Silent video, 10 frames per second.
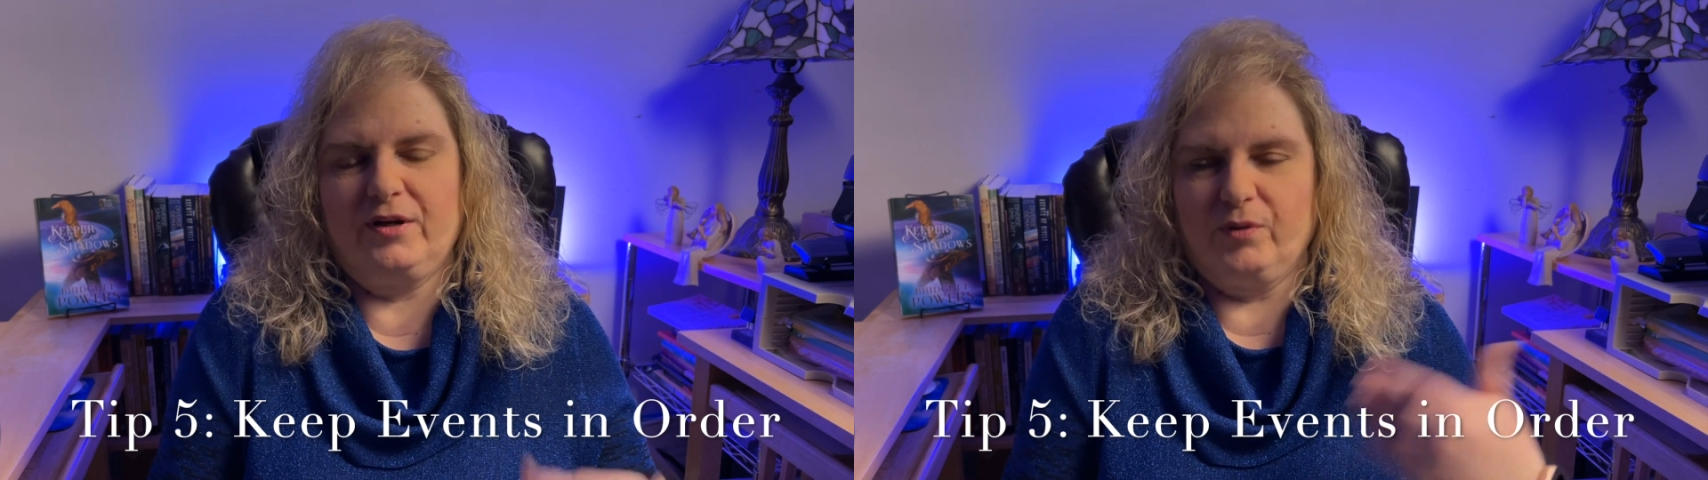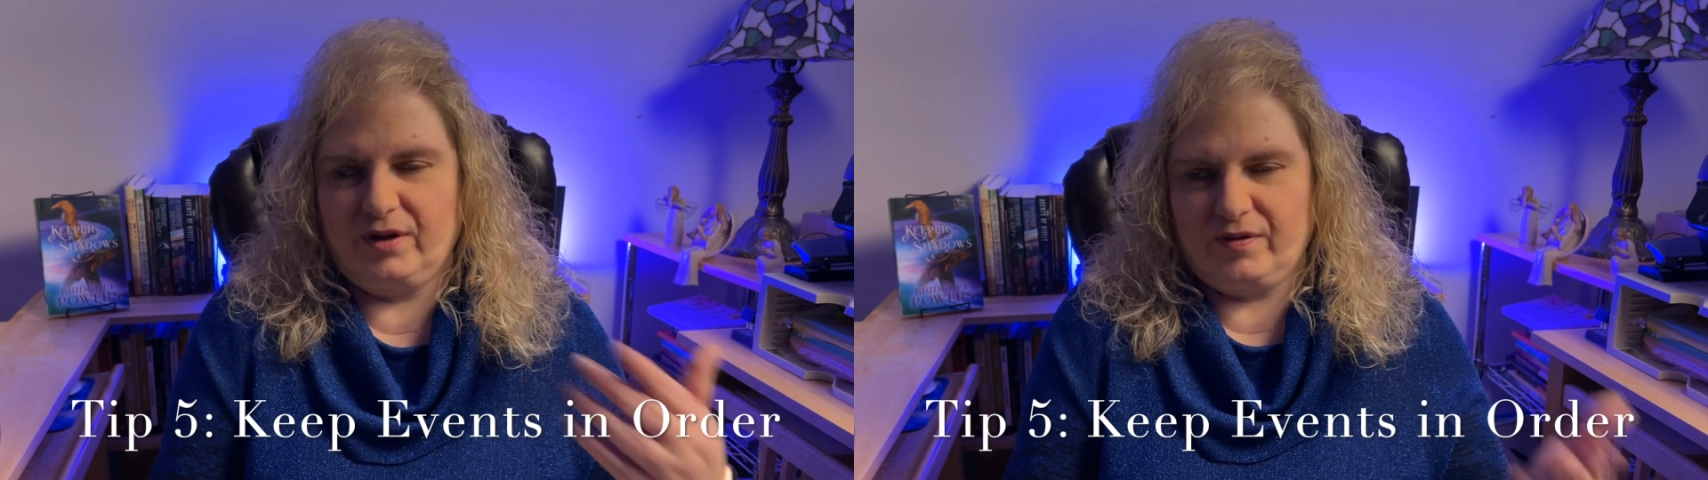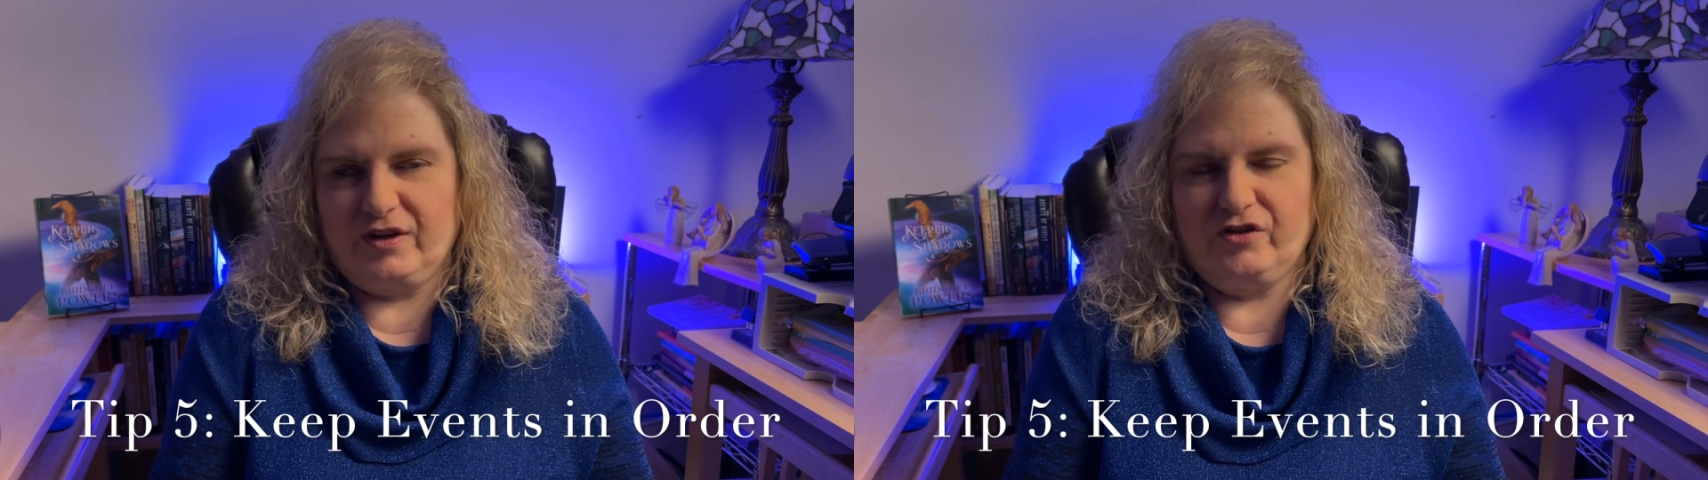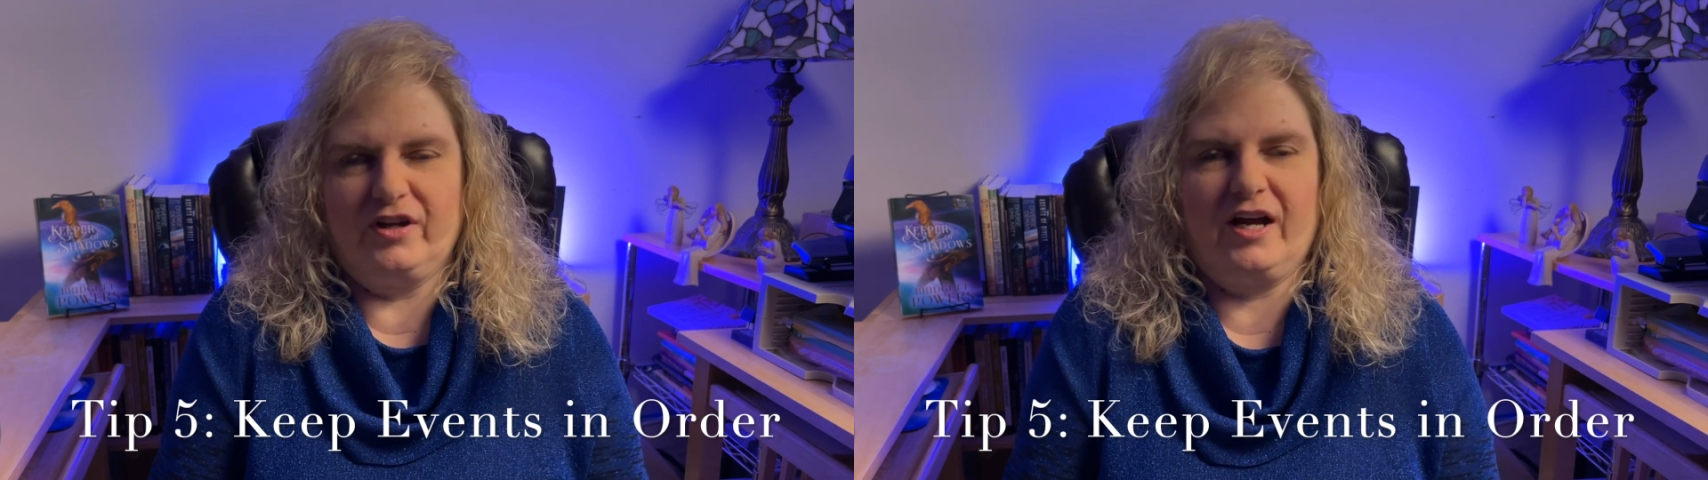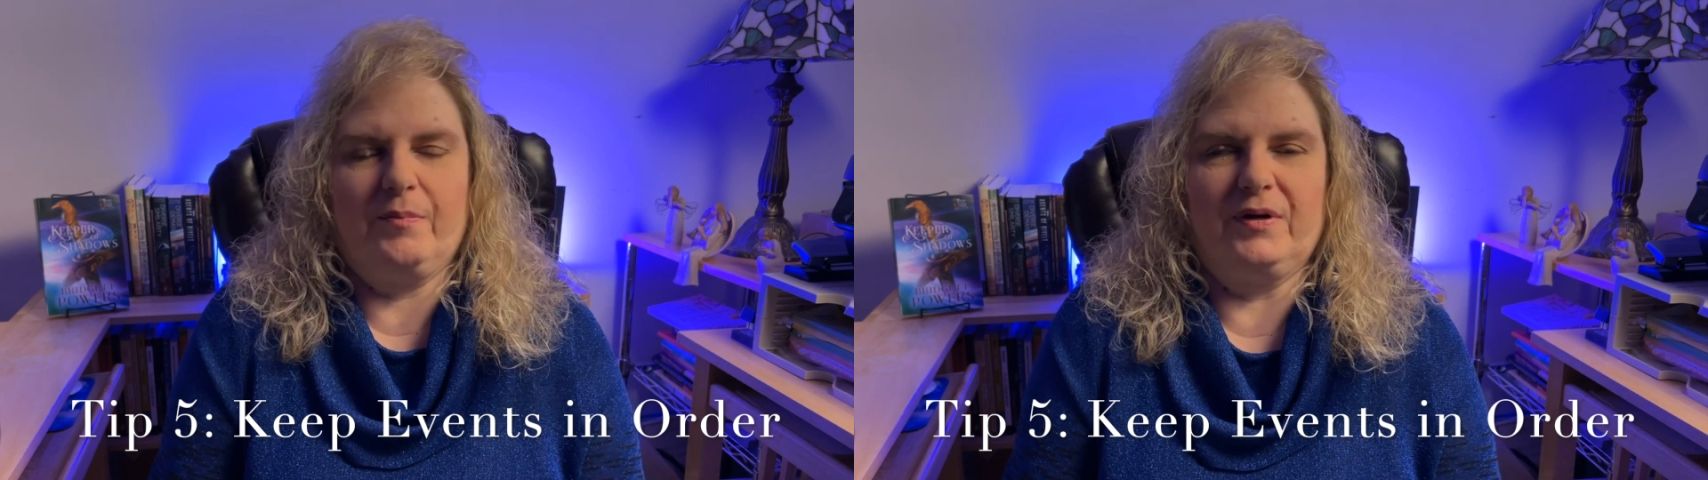You want things to
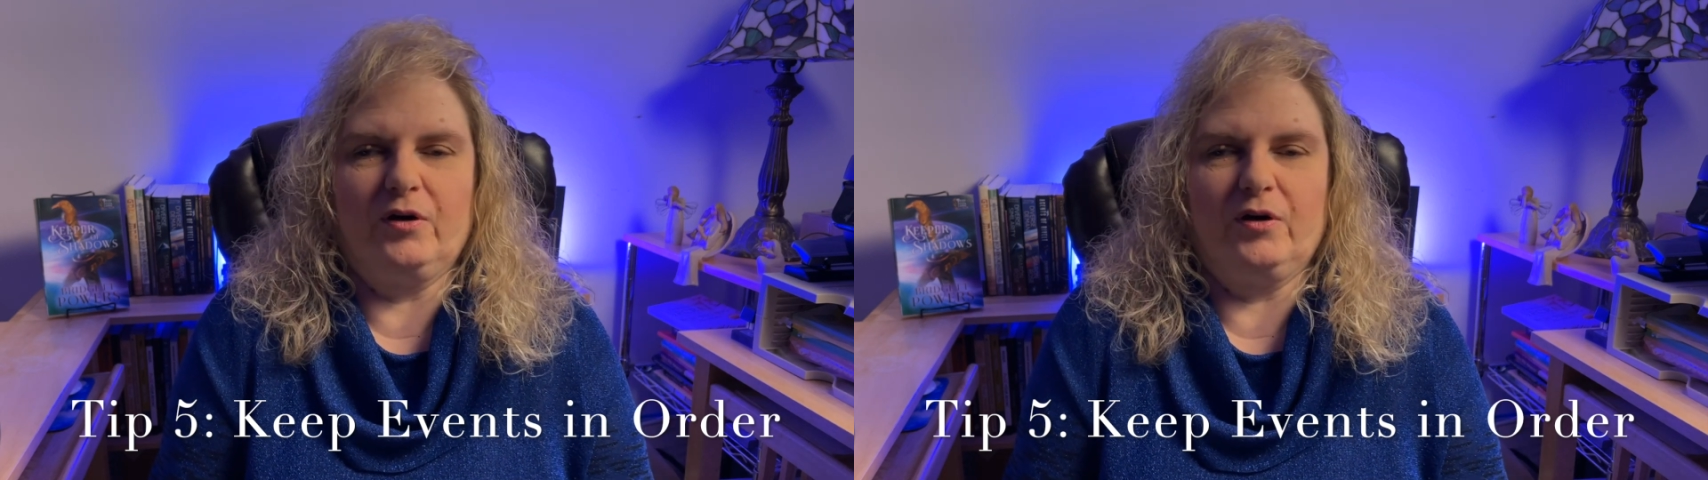happen in